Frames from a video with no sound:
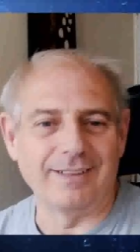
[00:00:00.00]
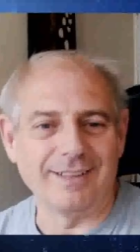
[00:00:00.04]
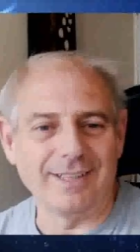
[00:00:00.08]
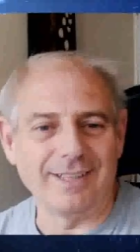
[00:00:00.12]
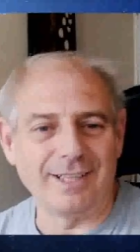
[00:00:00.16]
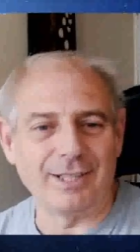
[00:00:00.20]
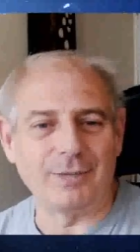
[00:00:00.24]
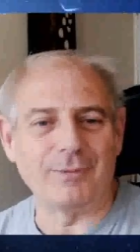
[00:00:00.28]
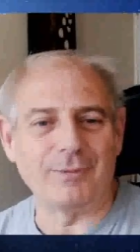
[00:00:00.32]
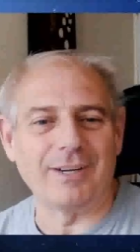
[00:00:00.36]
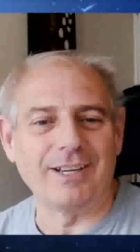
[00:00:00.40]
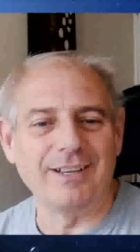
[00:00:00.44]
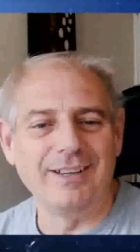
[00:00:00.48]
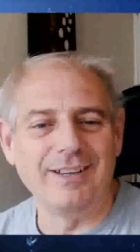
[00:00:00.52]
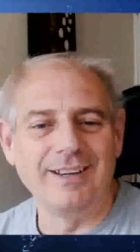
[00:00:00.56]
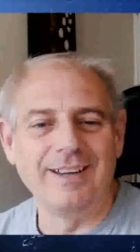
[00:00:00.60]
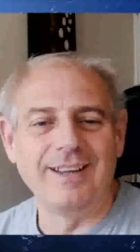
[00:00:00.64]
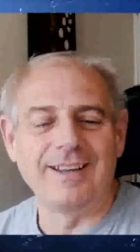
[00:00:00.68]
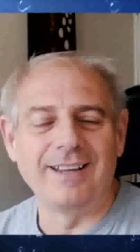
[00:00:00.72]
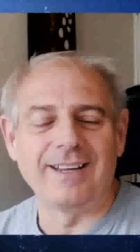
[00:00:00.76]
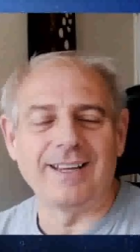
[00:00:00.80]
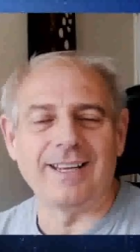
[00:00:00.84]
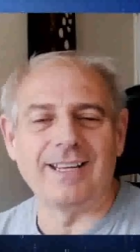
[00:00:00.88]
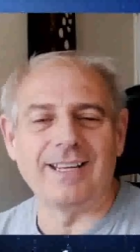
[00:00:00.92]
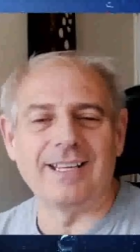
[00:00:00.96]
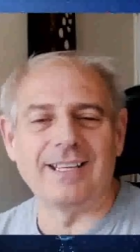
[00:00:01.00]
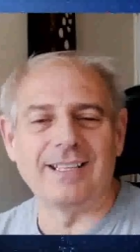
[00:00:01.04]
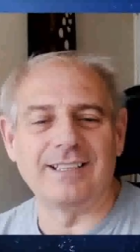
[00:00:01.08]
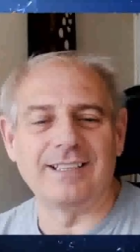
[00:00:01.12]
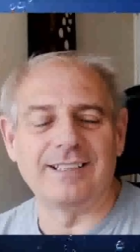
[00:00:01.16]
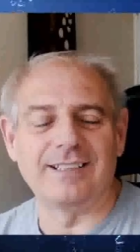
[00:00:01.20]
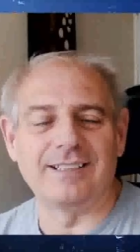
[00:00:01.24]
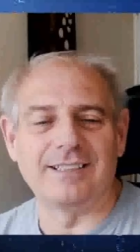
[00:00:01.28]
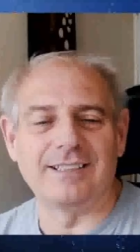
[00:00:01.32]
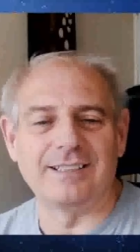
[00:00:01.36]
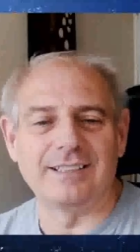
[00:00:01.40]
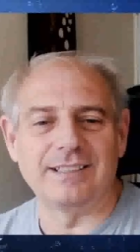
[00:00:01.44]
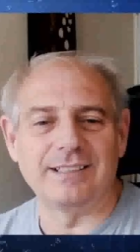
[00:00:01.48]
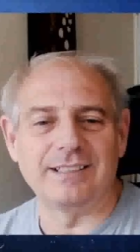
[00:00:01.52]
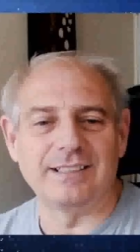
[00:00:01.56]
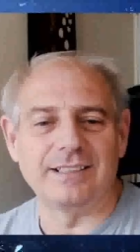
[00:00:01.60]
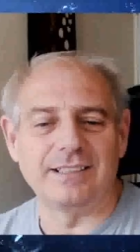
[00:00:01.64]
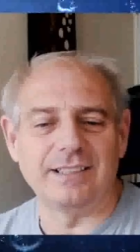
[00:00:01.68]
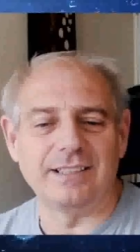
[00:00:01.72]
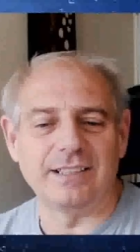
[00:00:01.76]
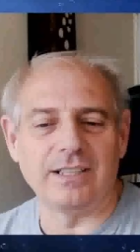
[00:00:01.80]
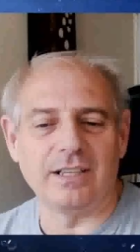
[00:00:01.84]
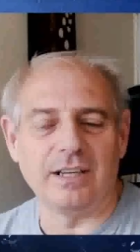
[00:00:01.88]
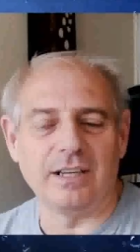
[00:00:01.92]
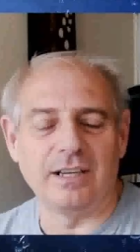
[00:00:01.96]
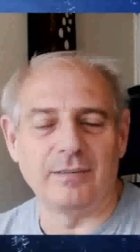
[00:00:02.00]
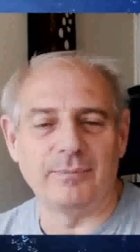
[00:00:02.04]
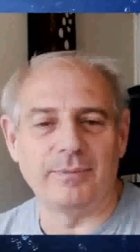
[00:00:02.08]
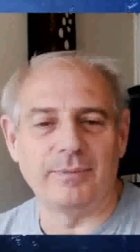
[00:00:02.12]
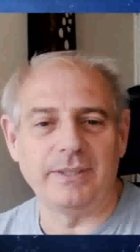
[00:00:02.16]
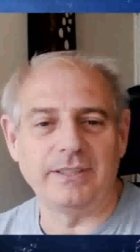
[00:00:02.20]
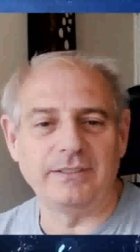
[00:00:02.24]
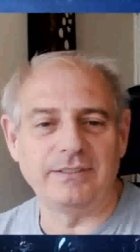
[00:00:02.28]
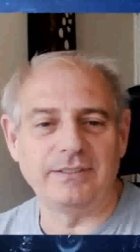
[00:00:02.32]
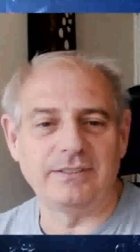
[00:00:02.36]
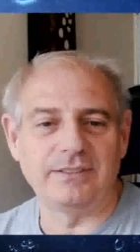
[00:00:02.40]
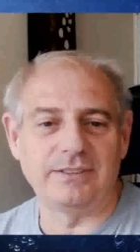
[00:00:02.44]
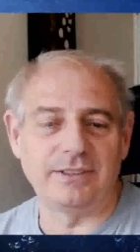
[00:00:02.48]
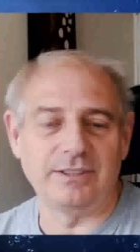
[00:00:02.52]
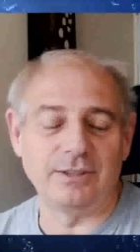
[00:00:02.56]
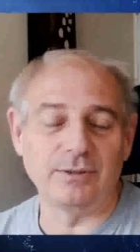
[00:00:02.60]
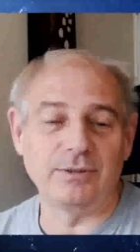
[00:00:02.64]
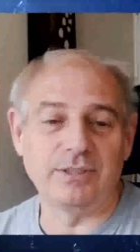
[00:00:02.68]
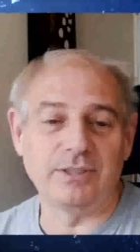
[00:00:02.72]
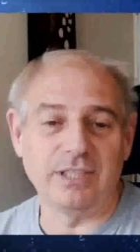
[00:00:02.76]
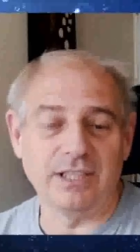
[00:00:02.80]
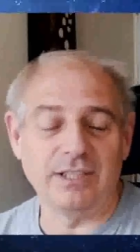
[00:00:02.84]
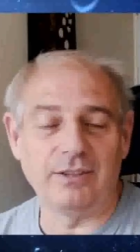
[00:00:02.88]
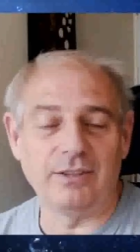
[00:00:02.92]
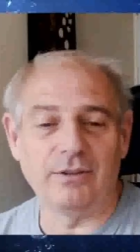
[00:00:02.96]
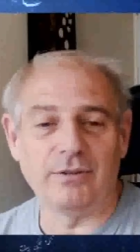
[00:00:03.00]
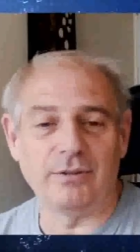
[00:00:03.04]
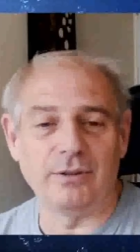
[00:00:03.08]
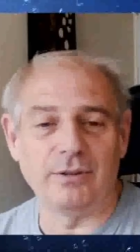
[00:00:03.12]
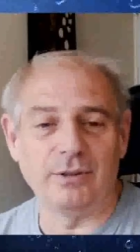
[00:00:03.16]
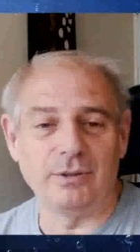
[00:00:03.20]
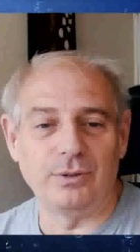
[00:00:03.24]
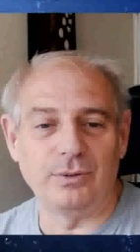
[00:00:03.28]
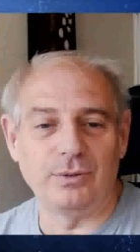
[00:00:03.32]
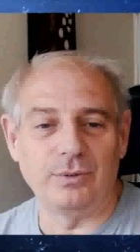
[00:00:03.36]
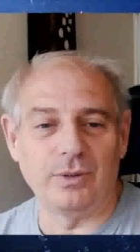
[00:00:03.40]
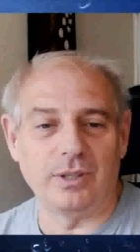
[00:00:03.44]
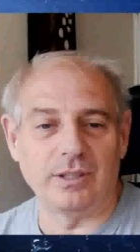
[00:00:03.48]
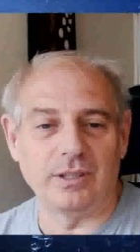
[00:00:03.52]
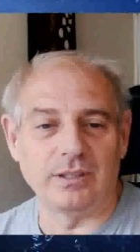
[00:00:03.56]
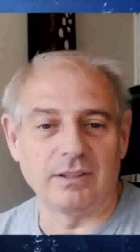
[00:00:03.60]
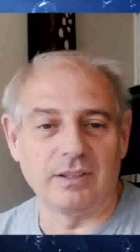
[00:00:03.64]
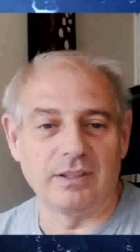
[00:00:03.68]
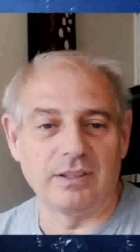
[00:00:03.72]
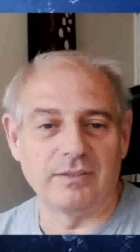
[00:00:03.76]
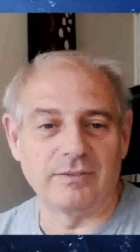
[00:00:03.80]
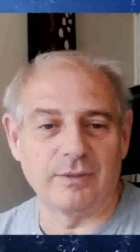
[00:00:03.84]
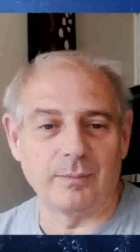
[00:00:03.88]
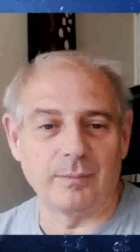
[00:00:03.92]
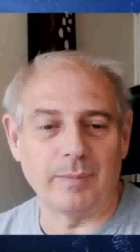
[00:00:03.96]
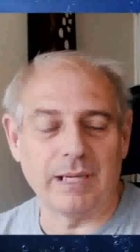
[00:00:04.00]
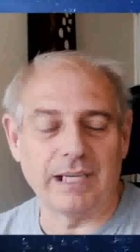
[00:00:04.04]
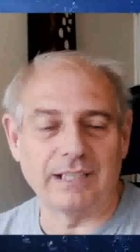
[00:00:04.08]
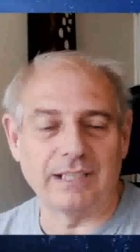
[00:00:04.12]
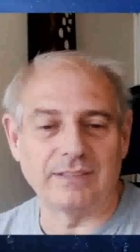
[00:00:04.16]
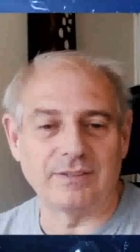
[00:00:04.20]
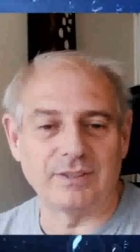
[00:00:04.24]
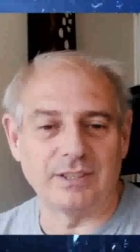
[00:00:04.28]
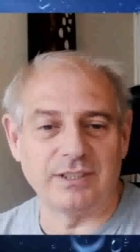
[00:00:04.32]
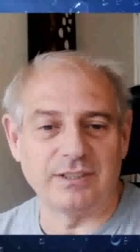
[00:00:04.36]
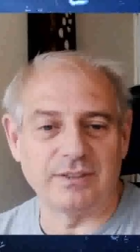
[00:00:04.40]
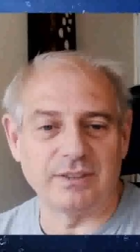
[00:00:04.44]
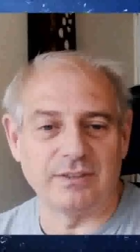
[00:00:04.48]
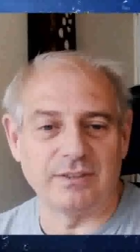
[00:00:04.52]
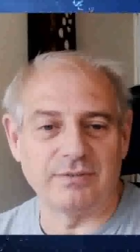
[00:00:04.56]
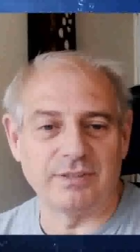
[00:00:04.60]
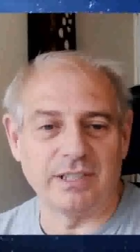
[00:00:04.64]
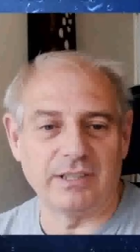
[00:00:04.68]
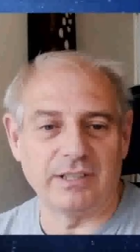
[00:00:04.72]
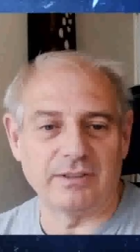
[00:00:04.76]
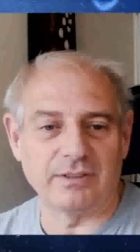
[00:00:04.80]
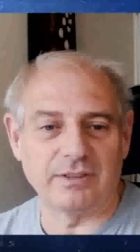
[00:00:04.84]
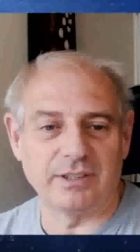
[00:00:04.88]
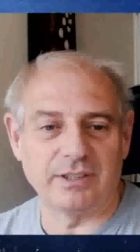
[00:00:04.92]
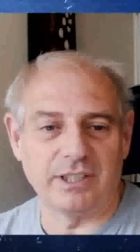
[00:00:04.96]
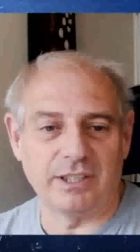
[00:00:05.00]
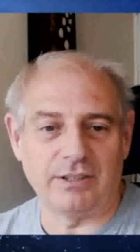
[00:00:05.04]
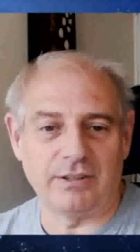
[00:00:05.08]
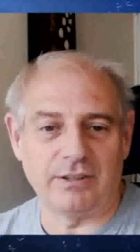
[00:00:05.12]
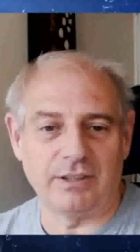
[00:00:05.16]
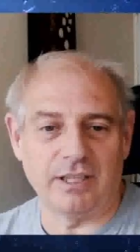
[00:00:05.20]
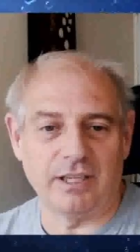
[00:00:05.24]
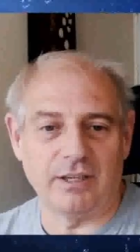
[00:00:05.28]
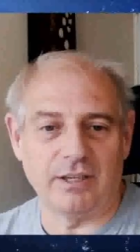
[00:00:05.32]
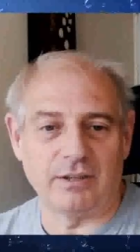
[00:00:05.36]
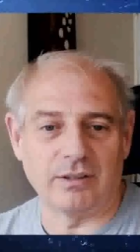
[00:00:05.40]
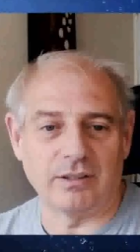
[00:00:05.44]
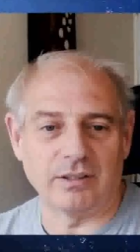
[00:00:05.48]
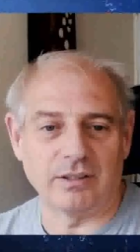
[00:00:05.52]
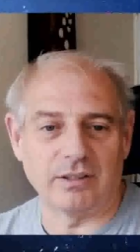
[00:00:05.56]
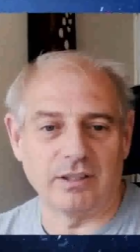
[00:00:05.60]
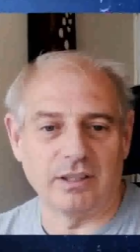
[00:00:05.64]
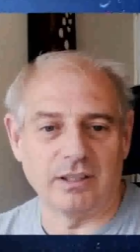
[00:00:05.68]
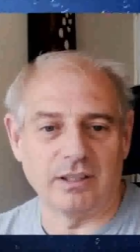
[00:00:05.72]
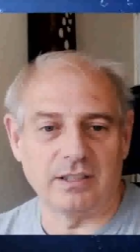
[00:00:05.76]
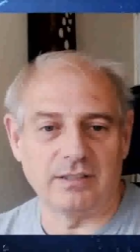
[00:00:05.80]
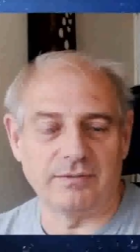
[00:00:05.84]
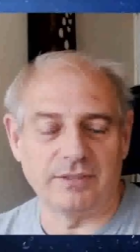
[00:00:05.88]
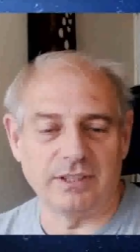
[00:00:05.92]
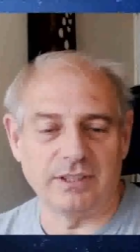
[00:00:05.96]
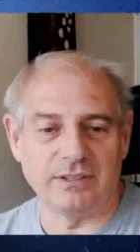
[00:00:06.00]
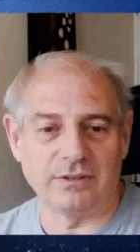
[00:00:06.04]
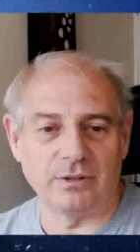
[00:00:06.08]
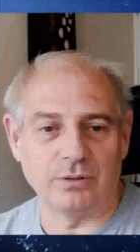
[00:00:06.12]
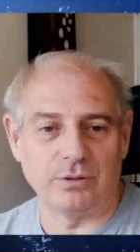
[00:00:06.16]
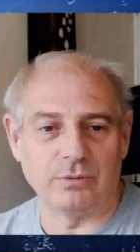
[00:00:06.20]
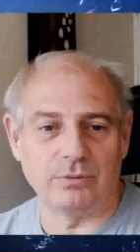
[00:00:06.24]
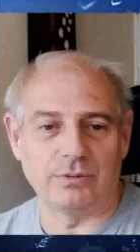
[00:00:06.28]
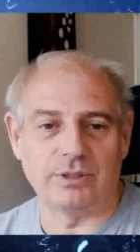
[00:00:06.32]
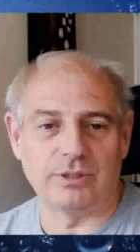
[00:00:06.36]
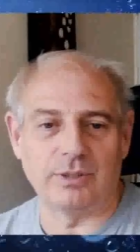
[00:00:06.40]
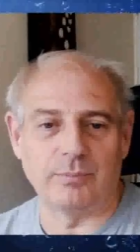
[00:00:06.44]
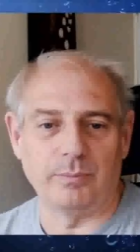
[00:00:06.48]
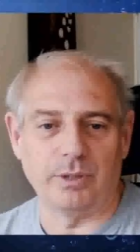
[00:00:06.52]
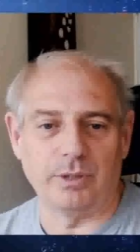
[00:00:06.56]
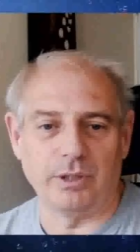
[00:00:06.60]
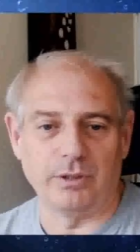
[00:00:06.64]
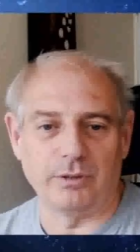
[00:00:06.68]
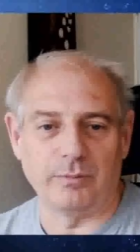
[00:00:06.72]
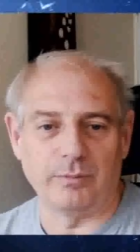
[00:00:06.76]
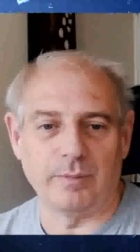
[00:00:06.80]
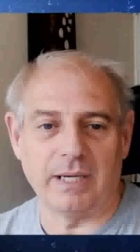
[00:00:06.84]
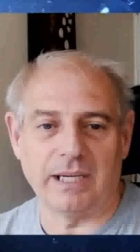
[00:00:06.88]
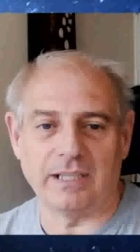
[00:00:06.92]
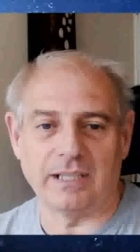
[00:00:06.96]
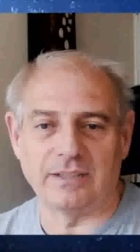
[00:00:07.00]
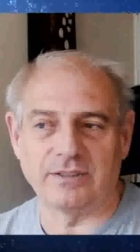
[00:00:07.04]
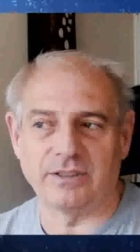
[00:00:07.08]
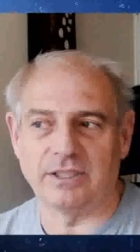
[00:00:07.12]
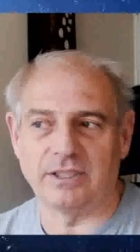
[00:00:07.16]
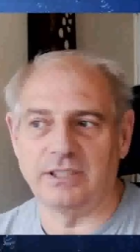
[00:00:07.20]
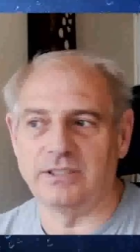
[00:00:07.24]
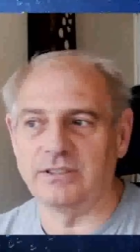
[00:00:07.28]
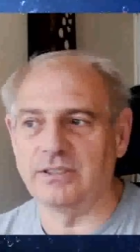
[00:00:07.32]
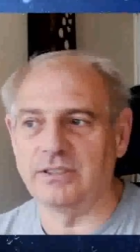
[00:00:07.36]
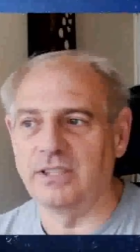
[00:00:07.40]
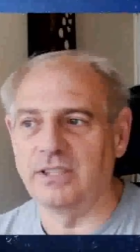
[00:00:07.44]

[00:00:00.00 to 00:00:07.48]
Anyway, uh, I've been still digging through a lot of the magazines I found on the Internet Archive, these old computer magazines.